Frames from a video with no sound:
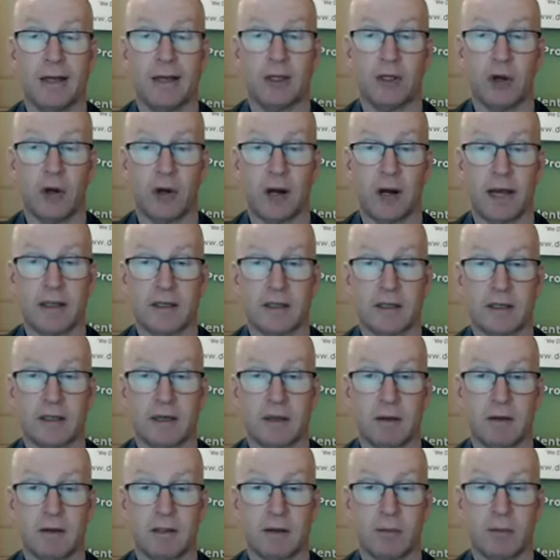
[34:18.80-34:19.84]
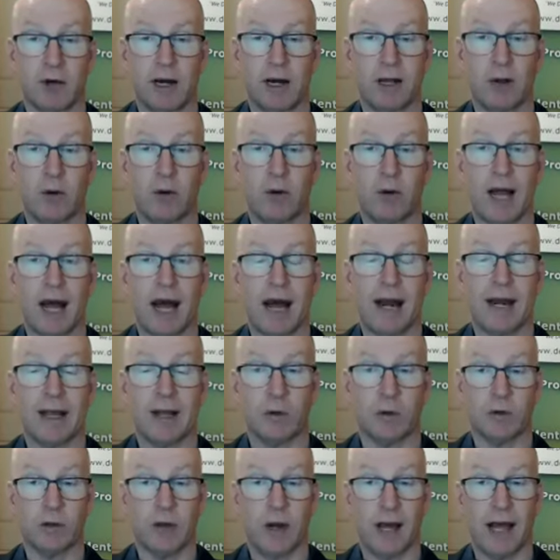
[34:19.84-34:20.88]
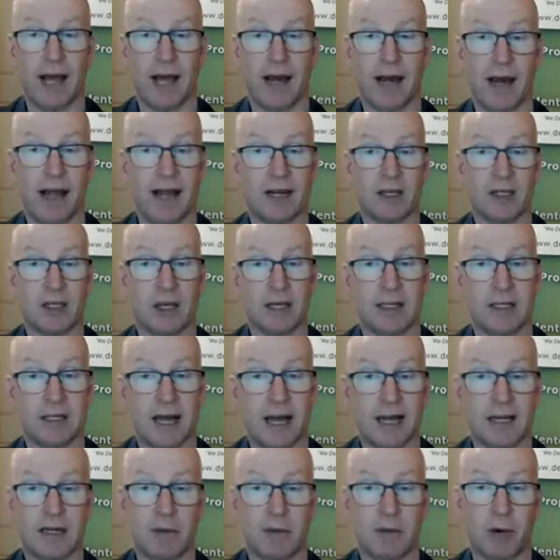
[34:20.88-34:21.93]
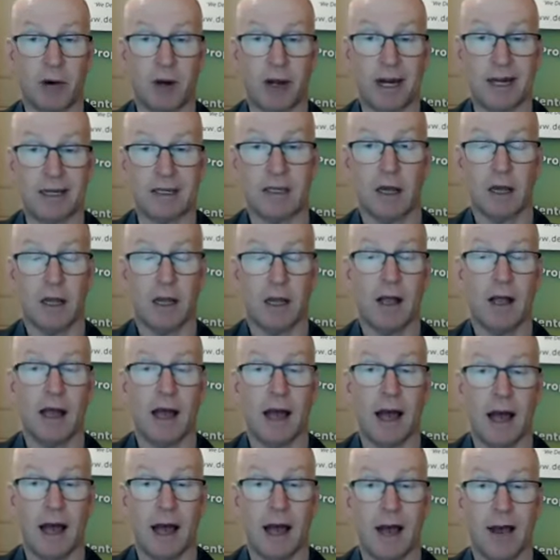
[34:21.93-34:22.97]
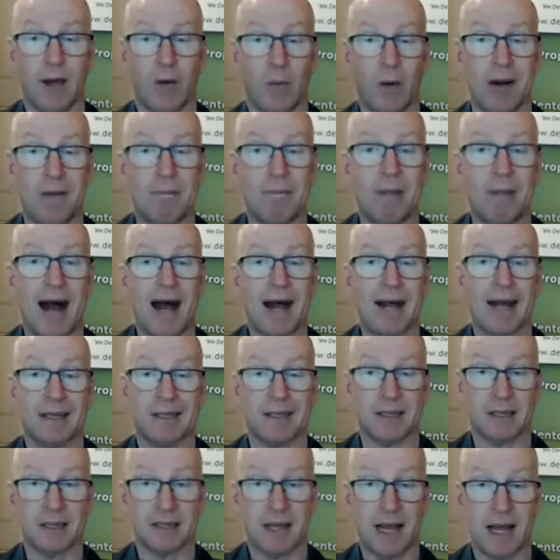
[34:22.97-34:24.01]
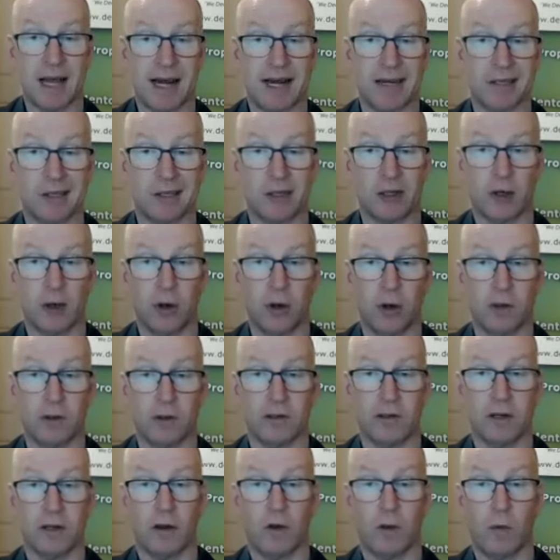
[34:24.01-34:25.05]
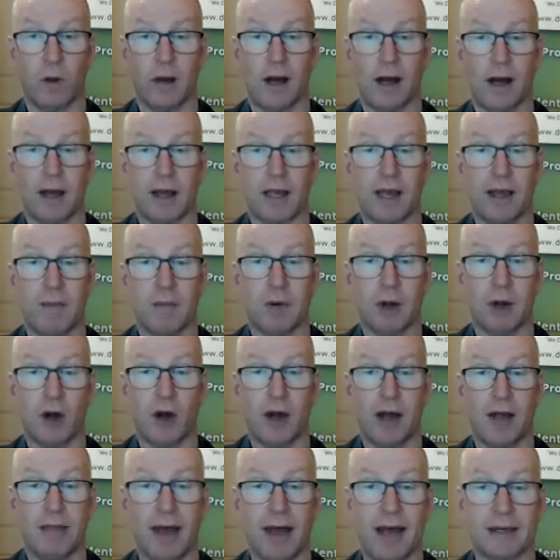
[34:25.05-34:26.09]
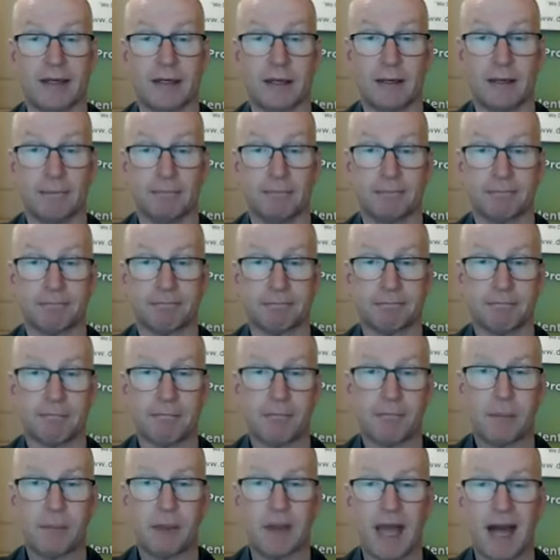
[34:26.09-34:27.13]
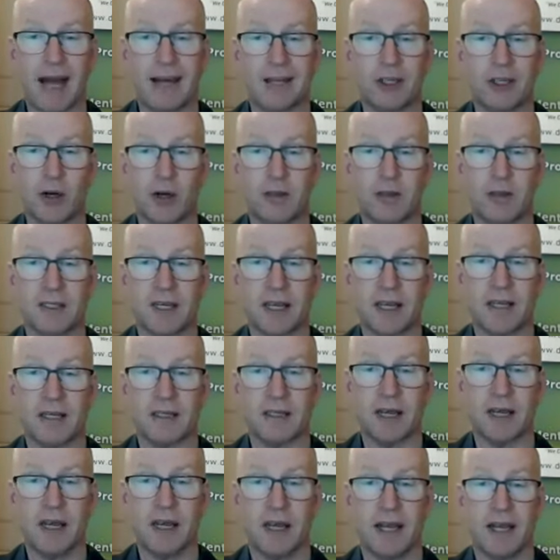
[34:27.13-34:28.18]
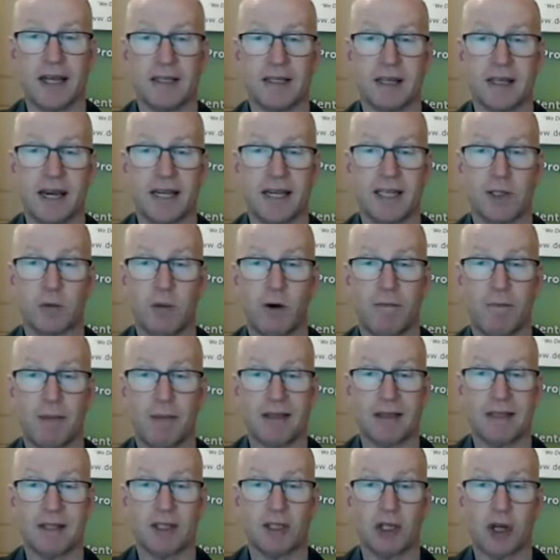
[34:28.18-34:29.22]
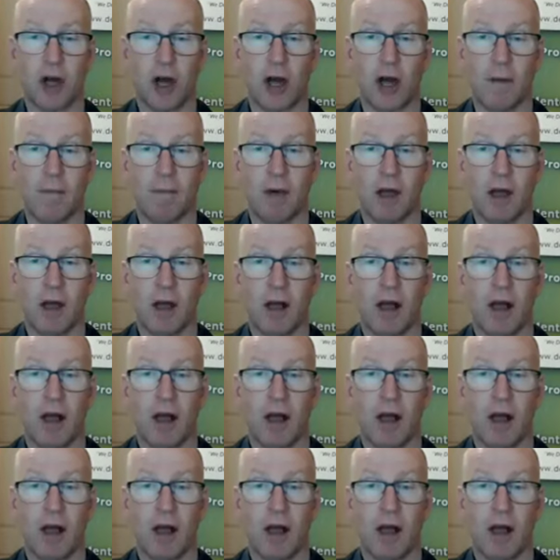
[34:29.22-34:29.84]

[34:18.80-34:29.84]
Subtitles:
John has some really good articles on how to actually start to predict when markets are starting to turn. So keep an eye on that. John says, is the next 12 months the time